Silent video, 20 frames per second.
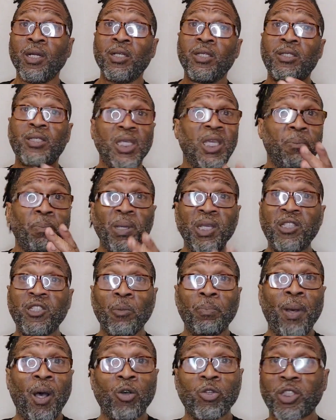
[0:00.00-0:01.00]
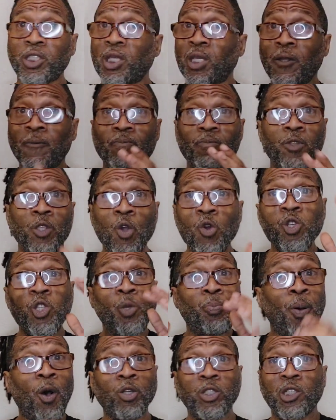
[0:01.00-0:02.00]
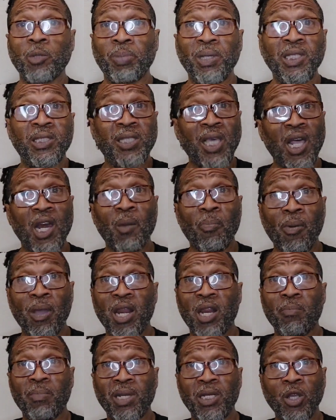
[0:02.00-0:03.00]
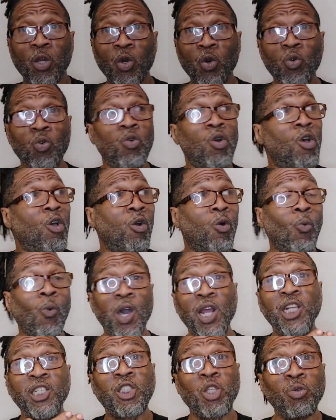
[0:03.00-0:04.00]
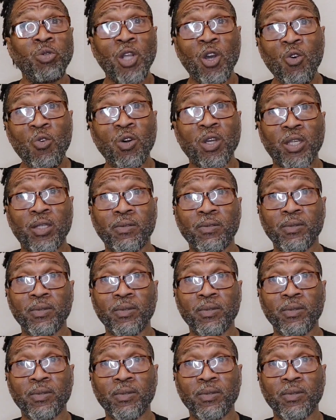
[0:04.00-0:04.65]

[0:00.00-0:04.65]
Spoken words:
C.B. Sobolski, you supposed to be celebrated, my dude. What is you doing?